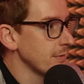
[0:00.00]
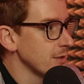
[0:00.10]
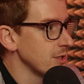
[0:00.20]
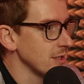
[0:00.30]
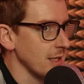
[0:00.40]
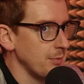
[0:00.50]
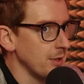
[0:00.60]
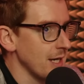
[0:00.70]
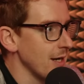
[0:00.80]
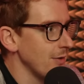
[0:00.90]
she's like,
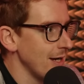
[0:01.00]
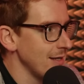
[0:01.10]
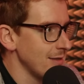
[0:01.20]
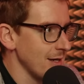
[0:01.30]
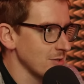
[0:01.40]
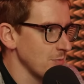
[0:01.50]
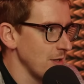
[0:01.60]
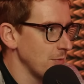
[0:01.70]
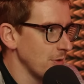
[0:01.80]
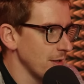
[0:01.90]
bloody hell, 80,000
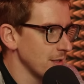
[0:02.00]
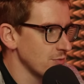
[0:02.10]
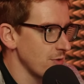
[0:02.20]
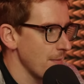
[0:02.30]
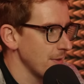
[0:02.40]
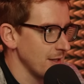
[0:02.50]
people going this rabid.